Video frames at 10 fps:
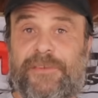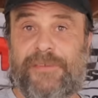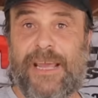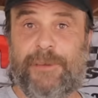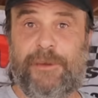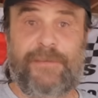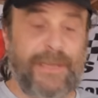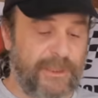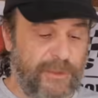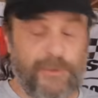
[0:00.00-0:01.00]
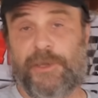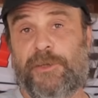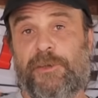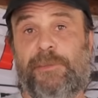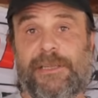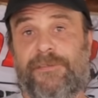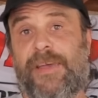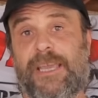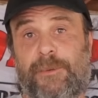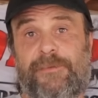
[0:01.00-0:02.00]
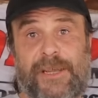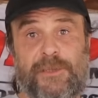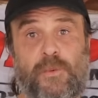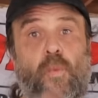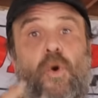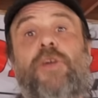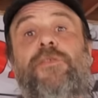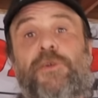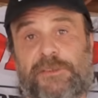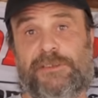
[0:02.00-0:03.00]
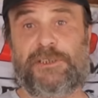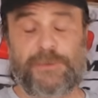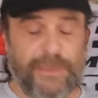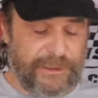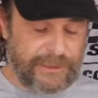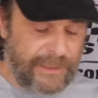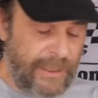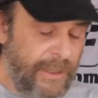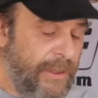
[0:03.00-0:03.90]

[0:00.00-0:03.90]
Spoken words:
of the vacuum advance. What you want to do is make the vacuum advance work for your situation.